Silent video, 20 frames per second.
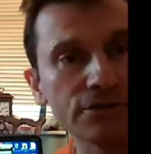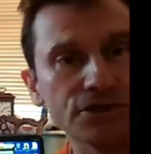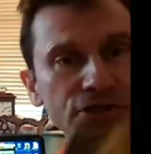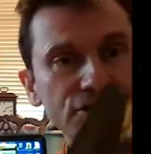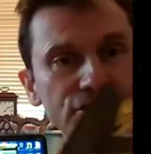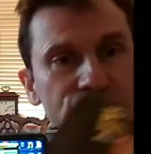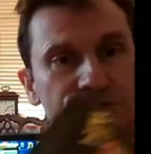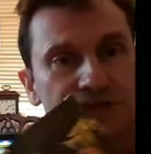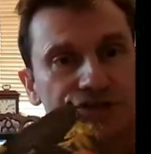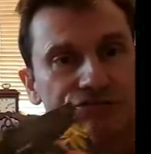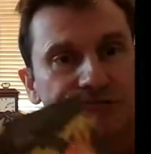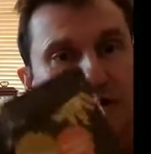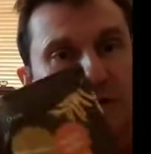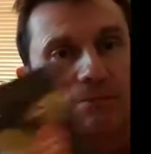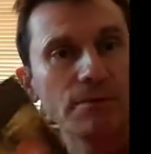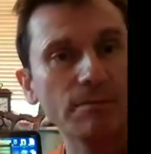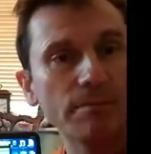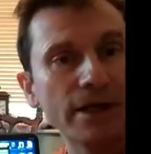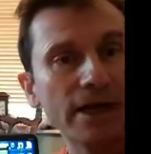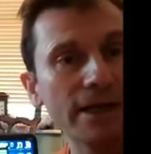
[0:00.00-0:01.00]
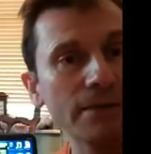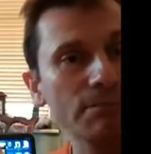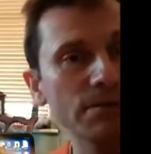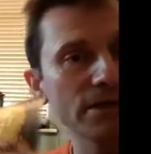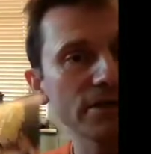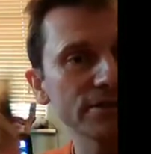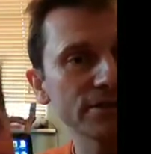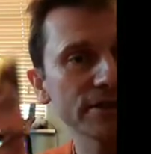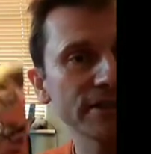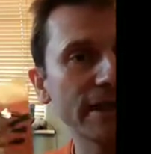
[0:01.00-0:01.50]
just a scrap of paper.
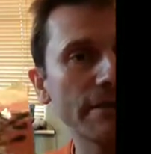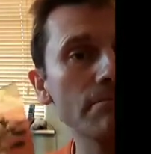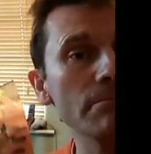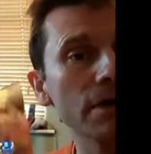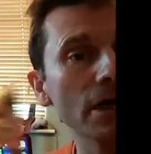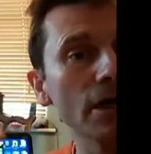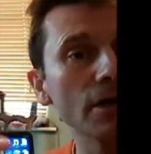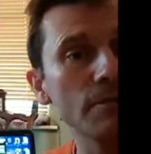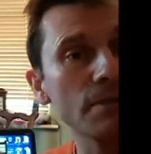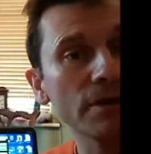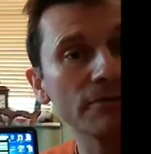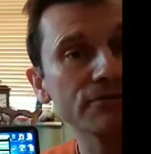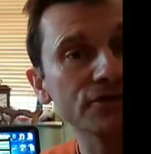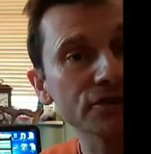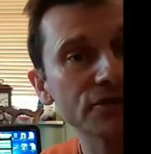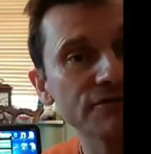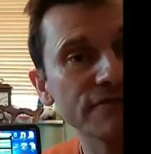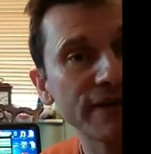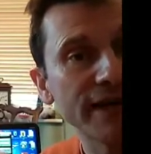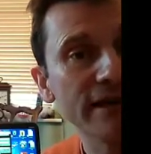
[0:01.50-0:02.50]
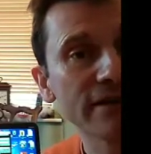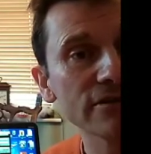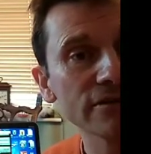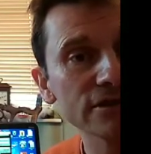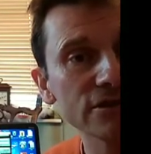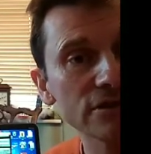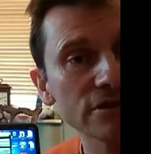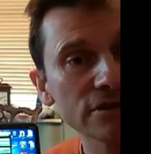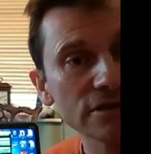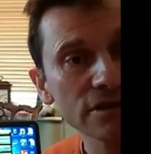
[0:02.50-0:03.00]
It's an envelope I've just found,
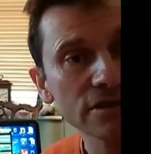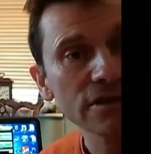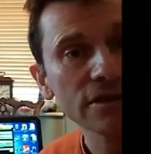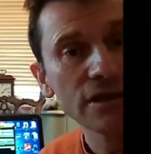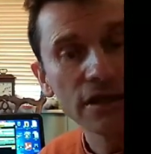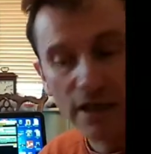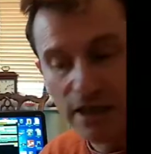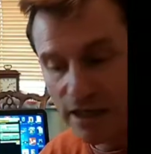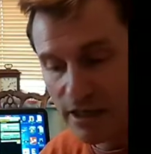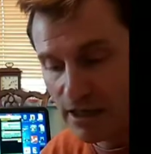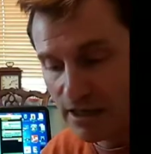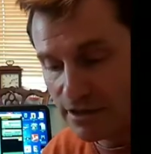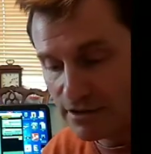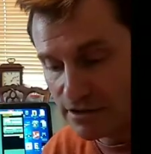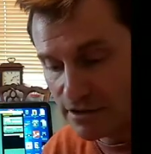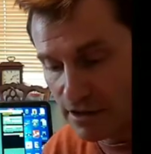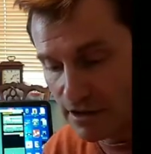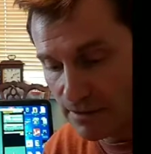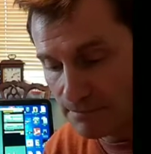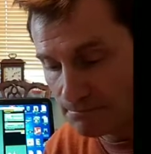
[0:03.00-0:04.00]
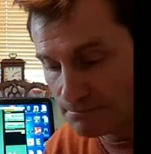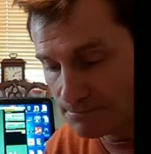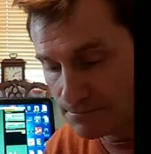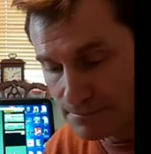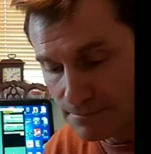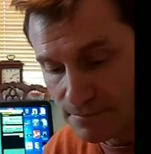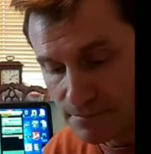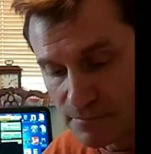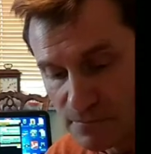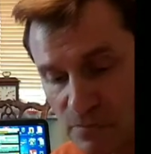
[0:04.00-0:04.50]
and
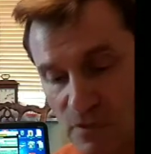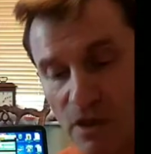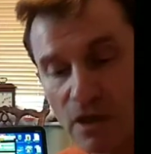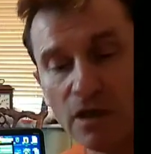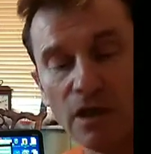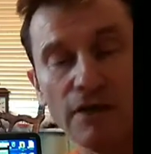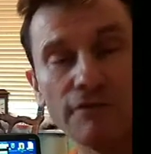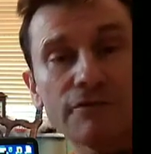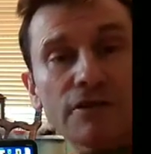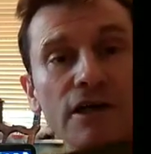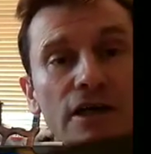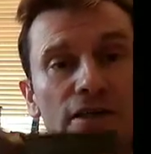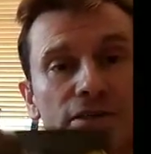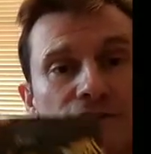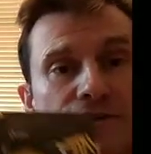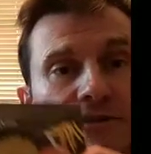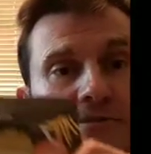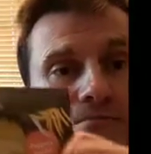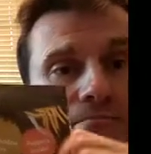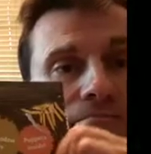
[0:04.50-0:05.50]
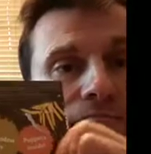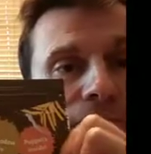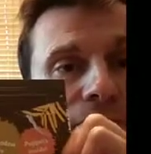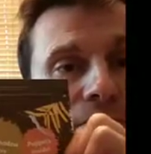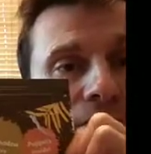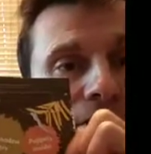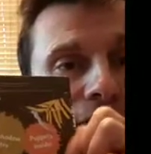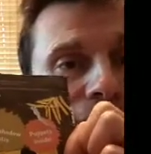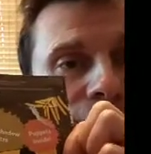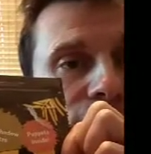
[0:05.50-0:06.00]
I've cut some
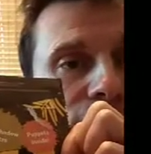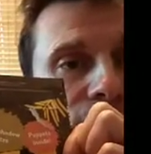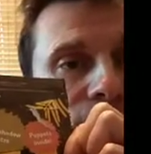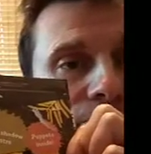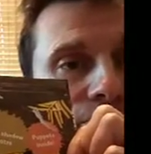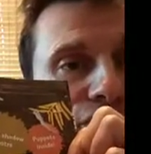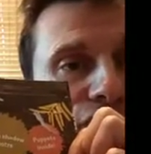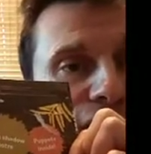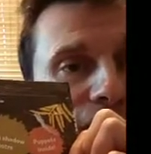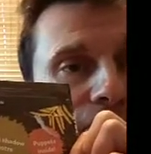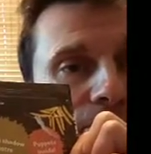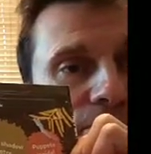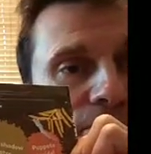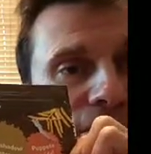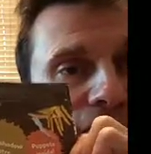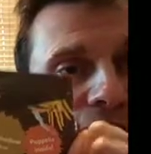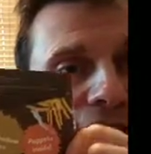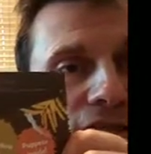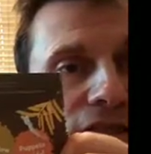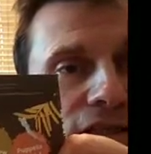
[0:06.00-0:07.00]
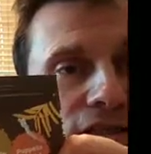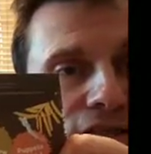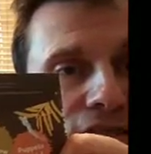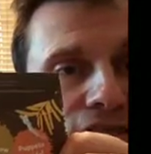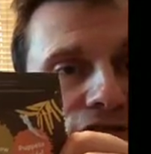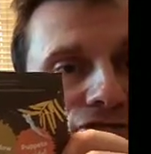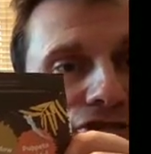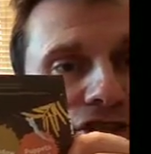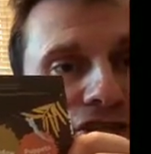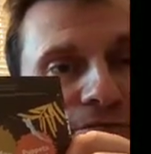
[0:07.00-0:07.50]
shapes in it. There's a
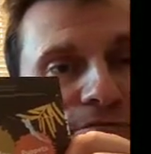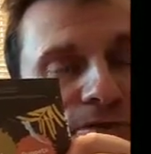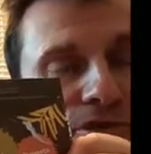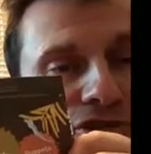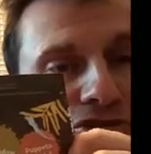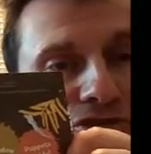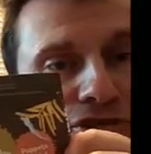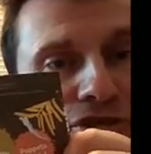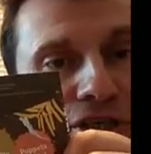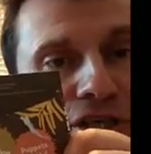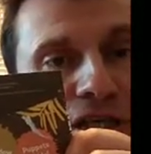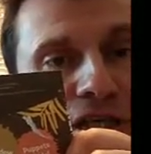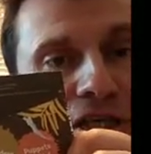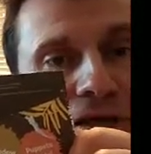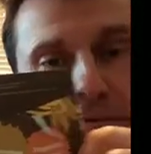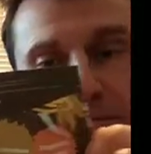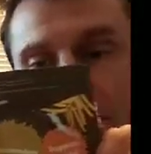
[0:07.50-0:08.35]
Christmas tree,